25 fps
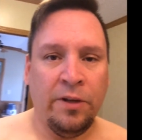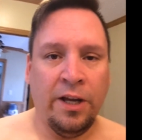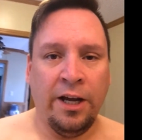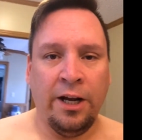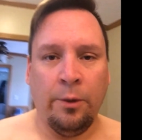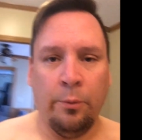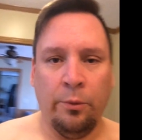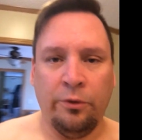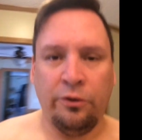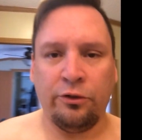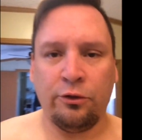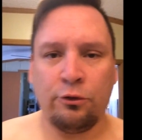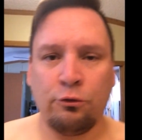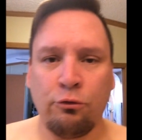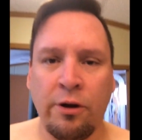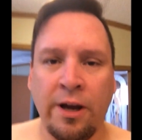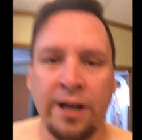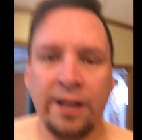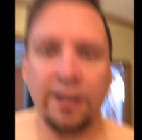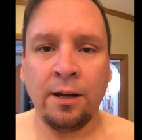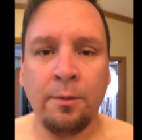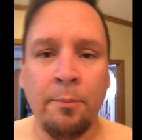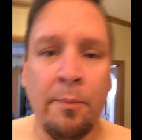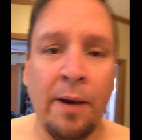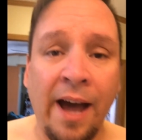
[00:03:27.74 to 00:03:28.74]
and I was
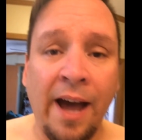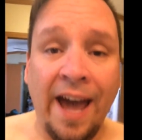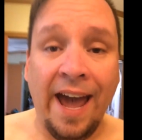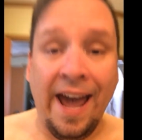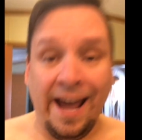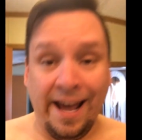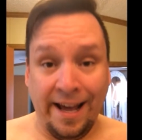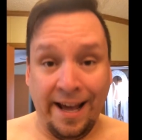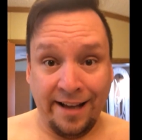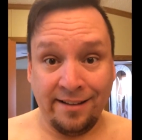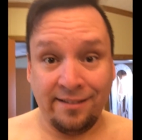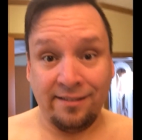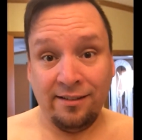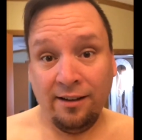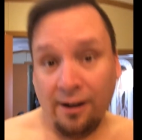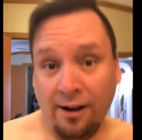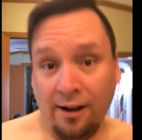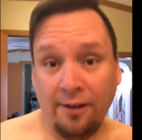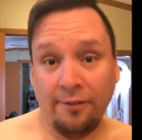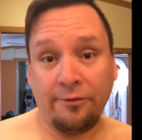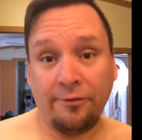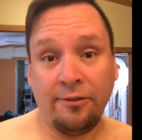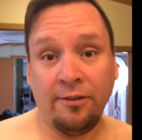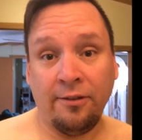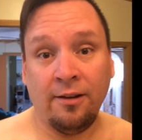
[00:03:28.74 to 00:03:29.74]
straining my ass
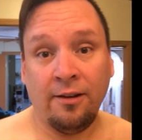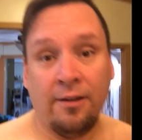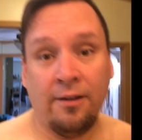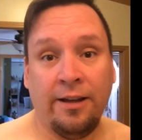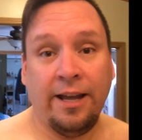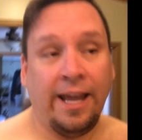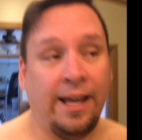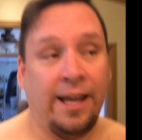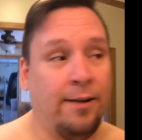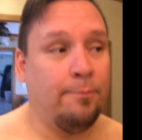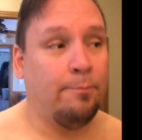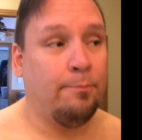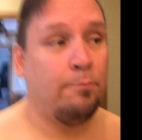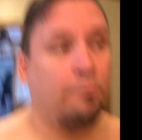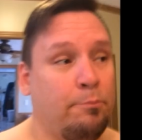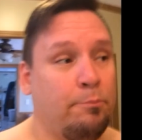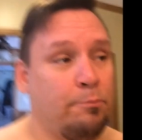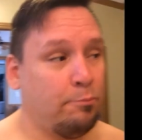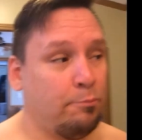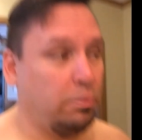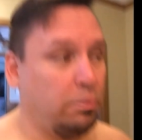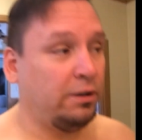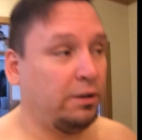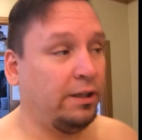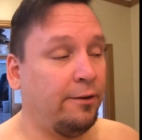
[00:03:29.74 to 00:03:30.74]
off. And
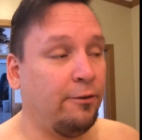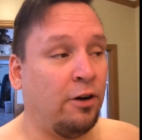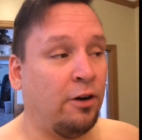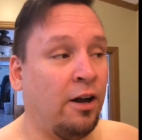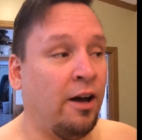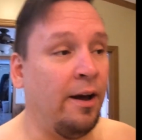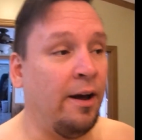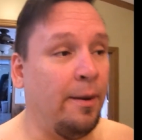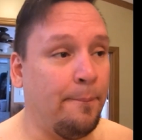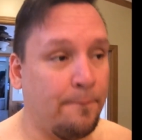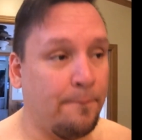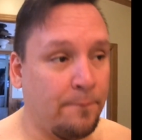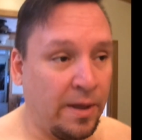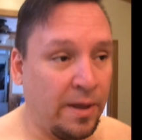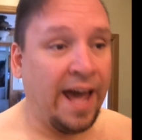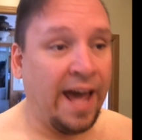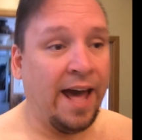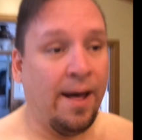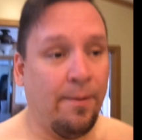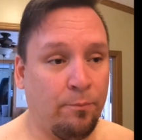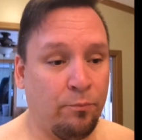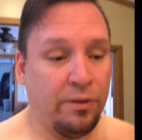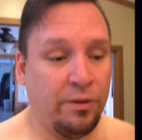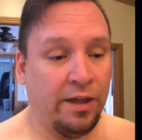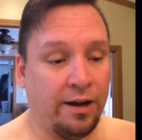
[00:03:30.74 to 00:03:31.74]
believe it or not,
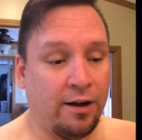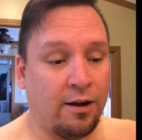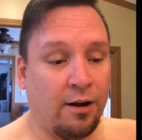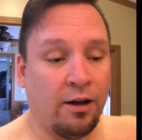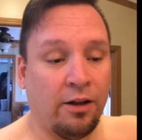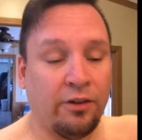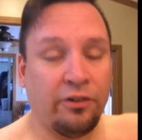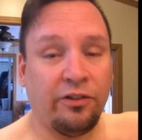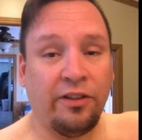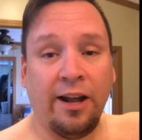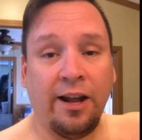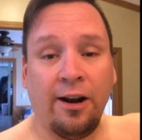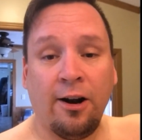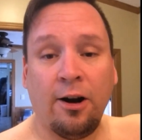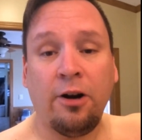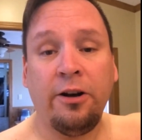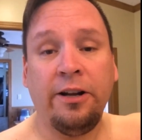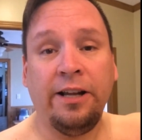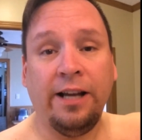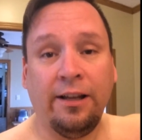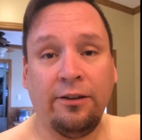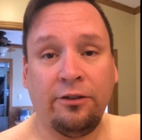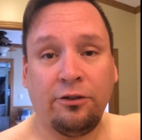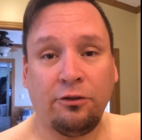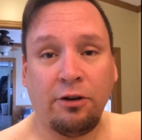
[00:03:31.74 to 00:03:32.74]
that caused that
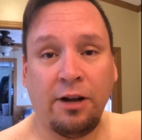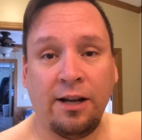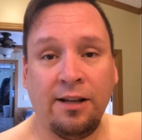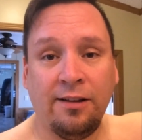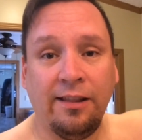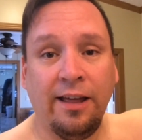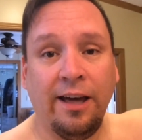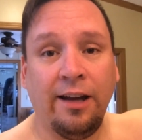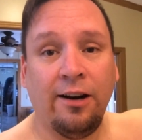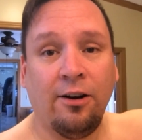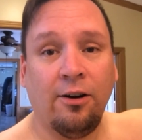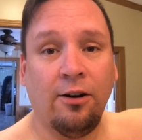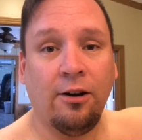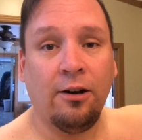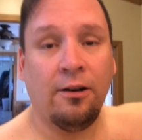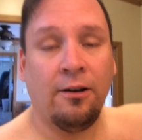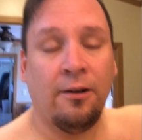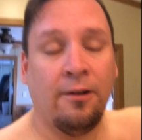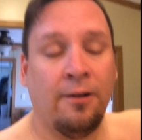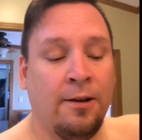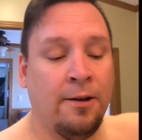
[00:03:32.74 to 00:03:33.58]
hernia. I strained that hard.